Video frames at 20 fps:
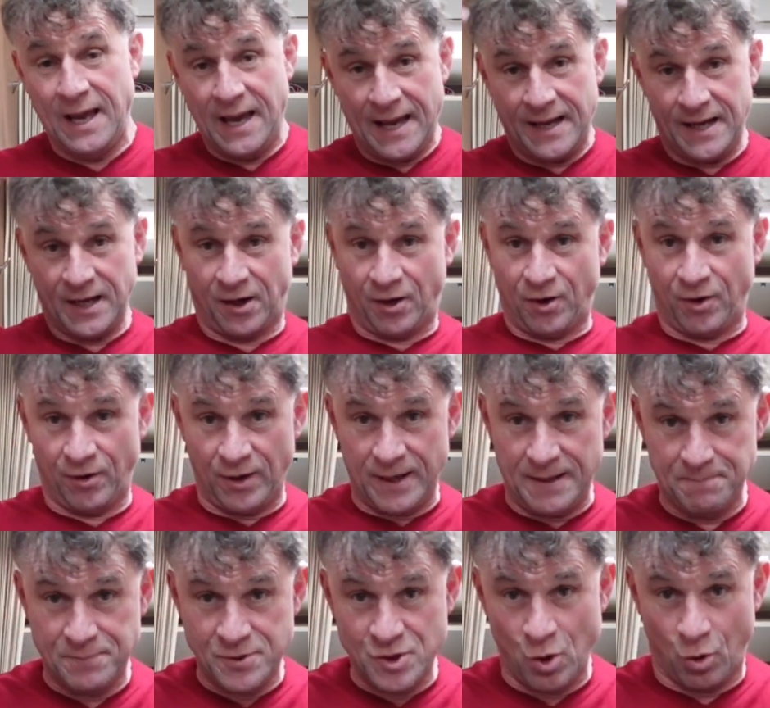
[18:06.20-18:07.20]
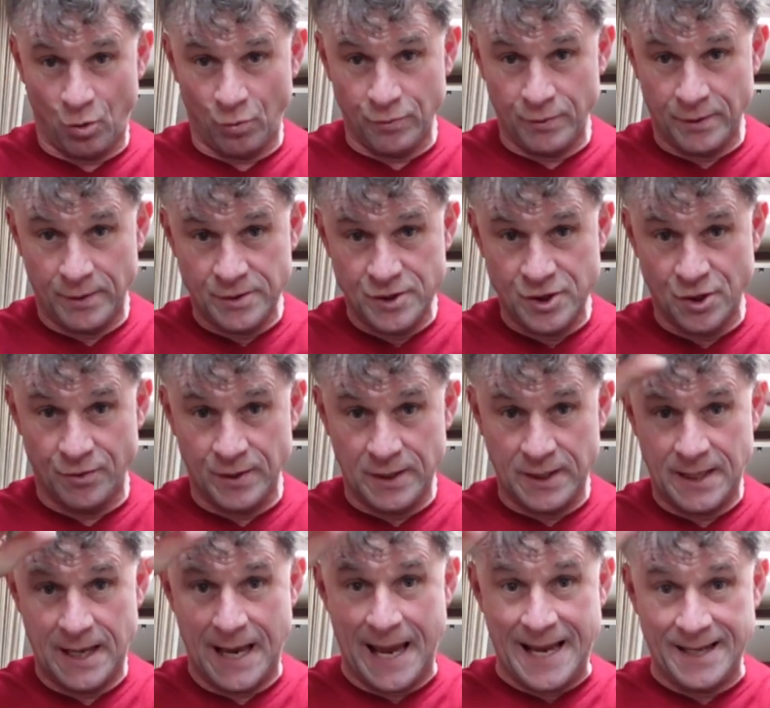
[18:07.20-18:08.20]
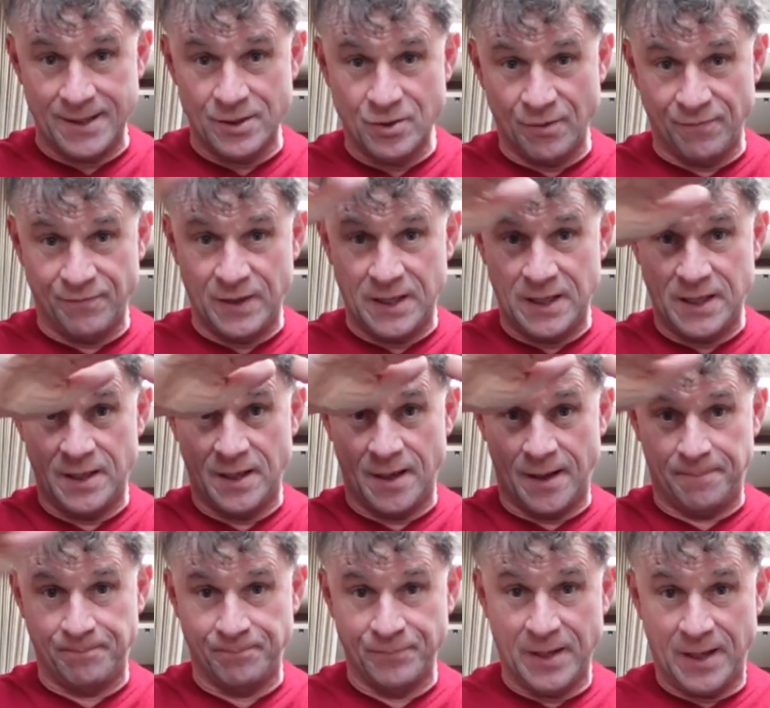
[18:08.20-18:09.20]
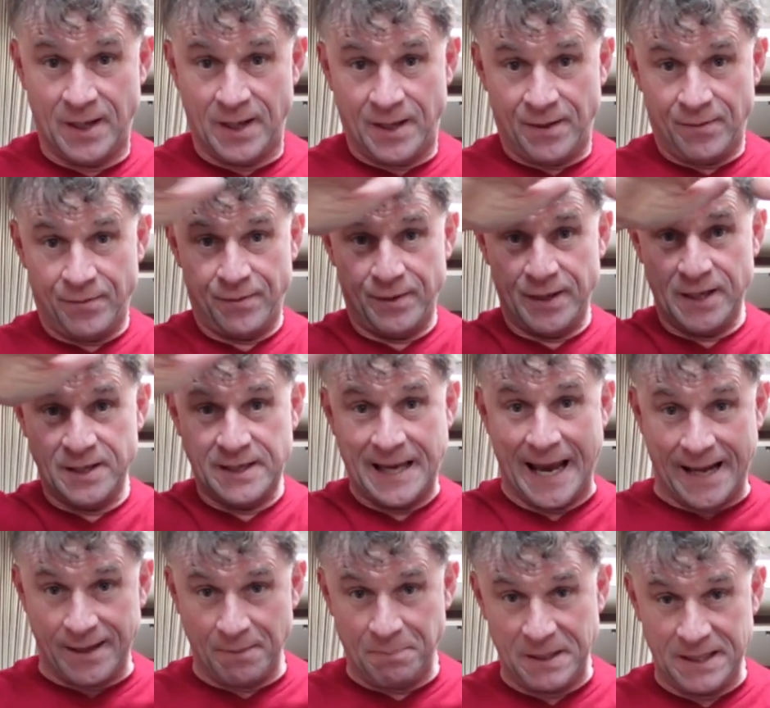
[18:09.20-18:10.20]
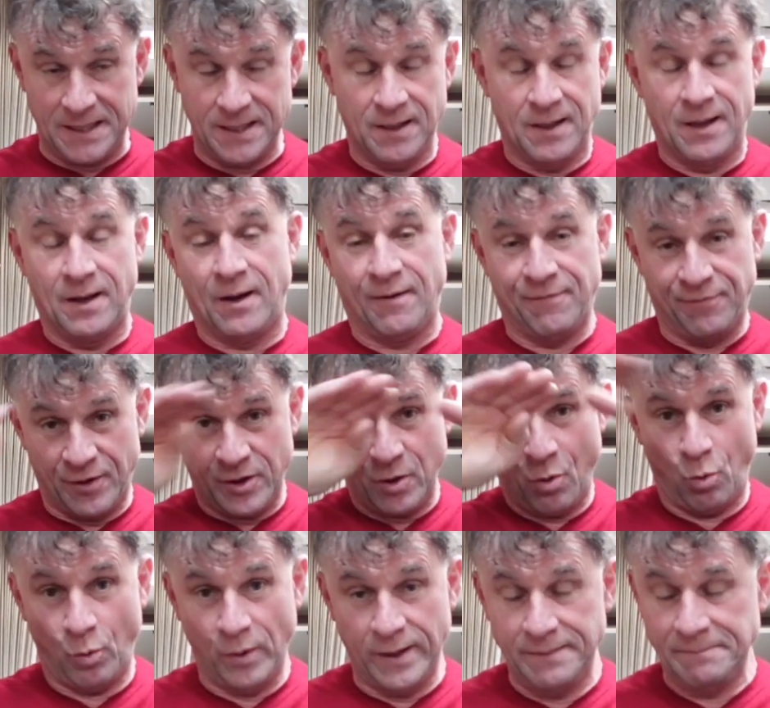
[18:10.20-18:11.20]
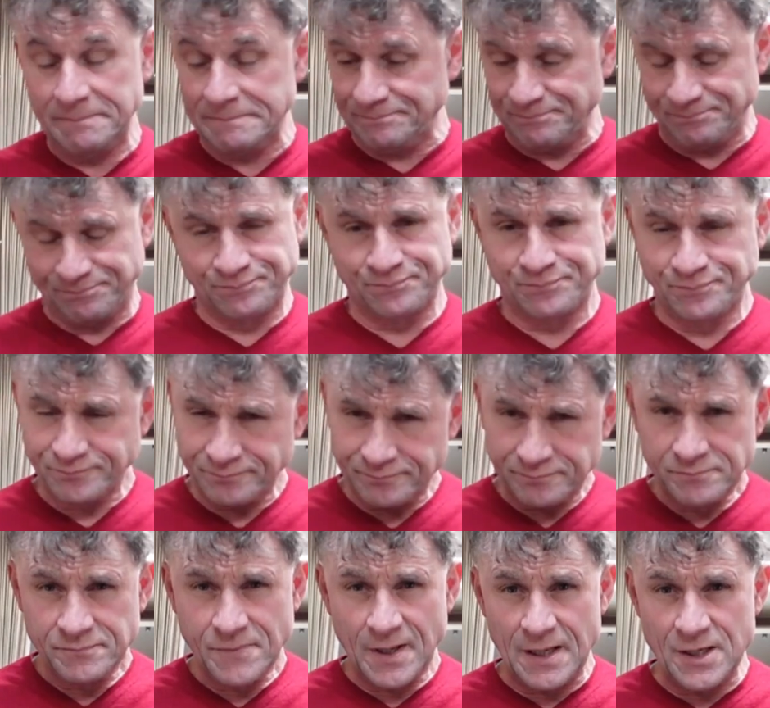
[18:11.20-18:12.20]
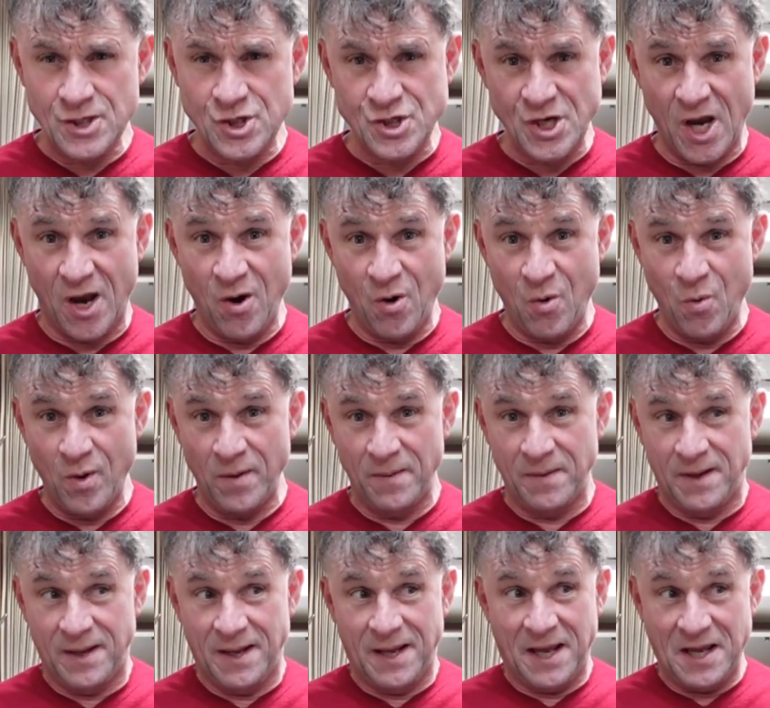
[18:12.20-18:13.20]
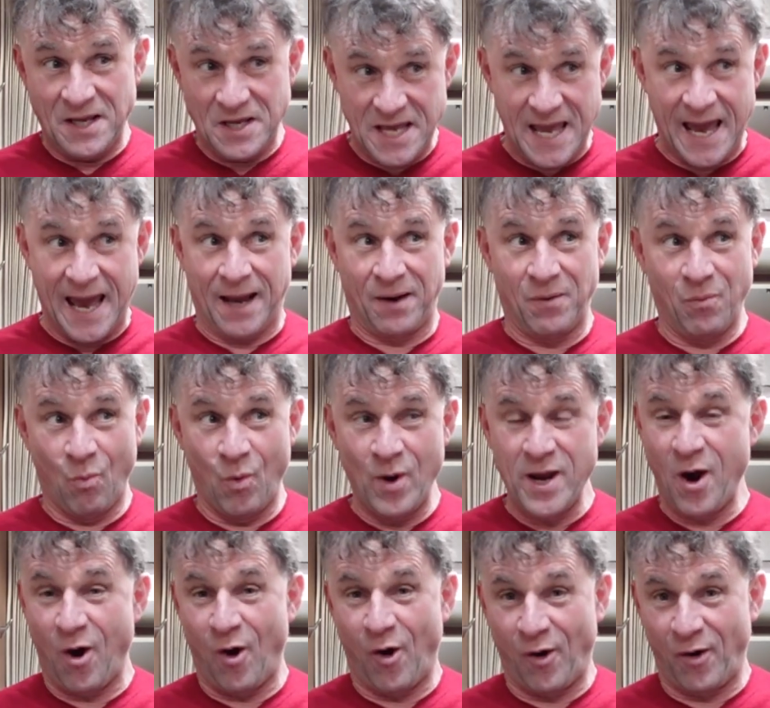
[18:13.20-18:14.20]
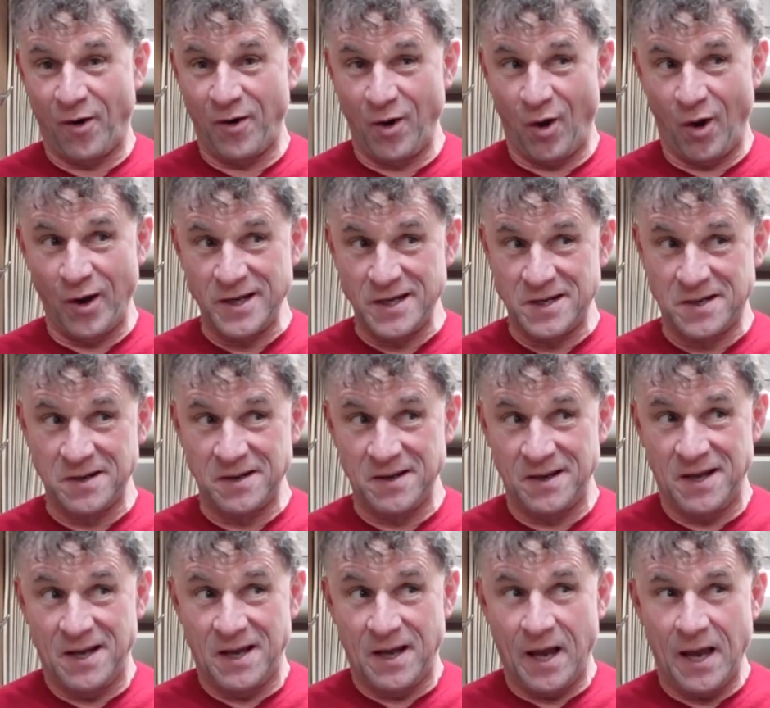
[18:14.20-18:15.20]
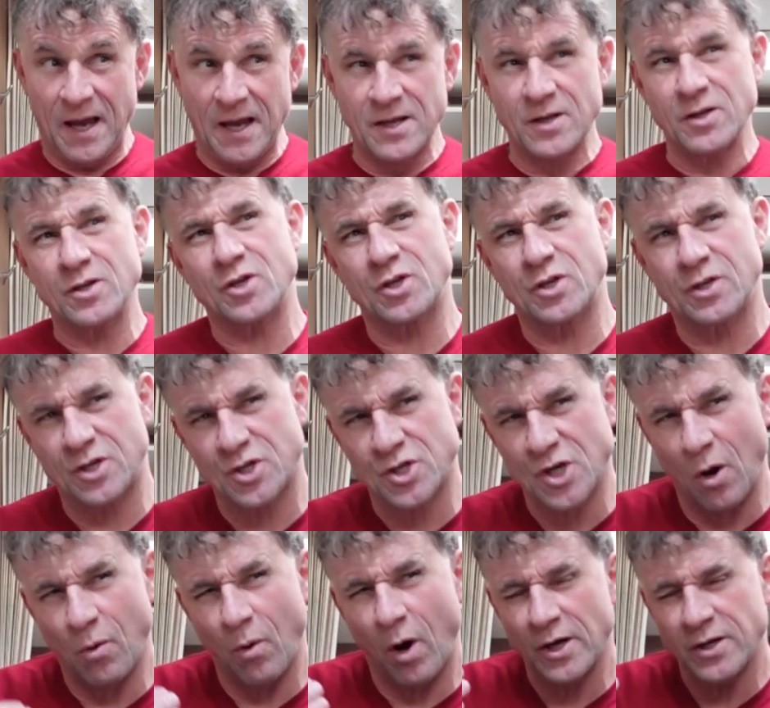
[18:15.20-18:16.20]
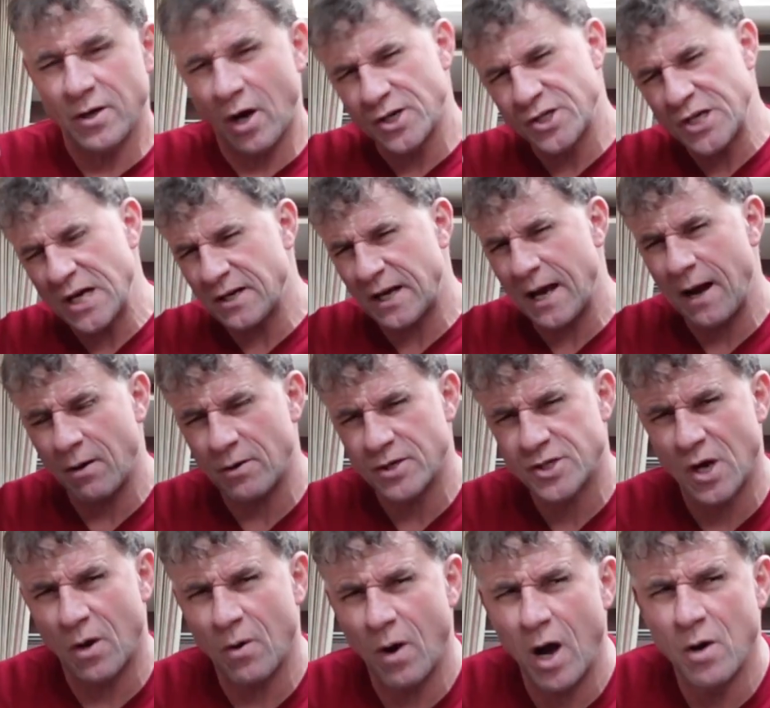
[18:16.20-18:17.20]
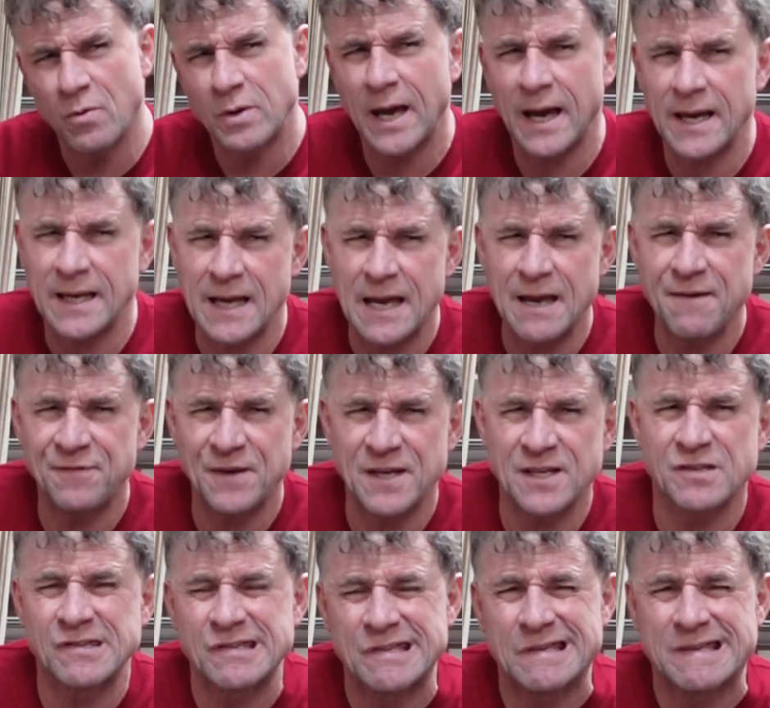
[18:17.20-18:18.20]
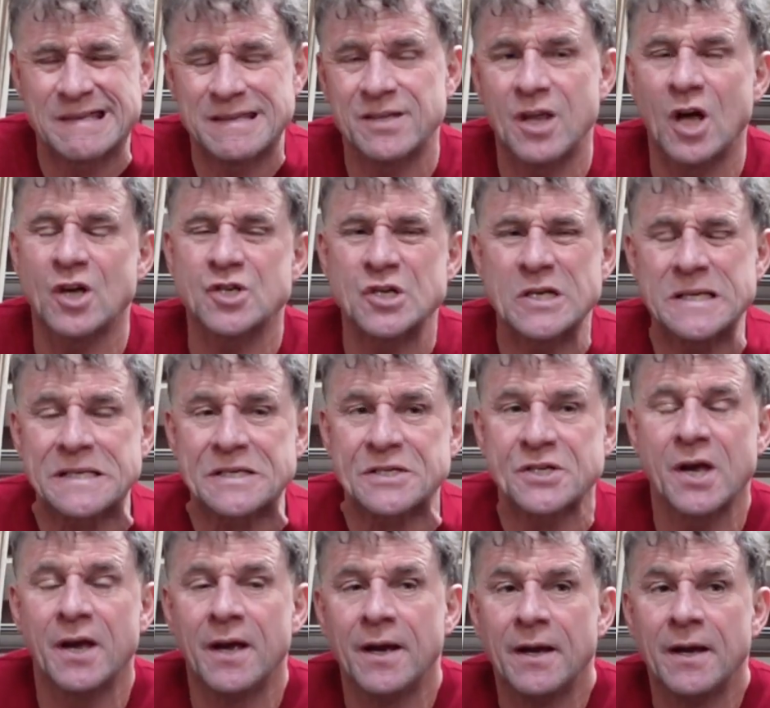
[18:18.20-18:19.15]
and it clips on to the end of the canopy for the awning. So yeah, we are like, so I said to Carol, so okay, if it doesn't,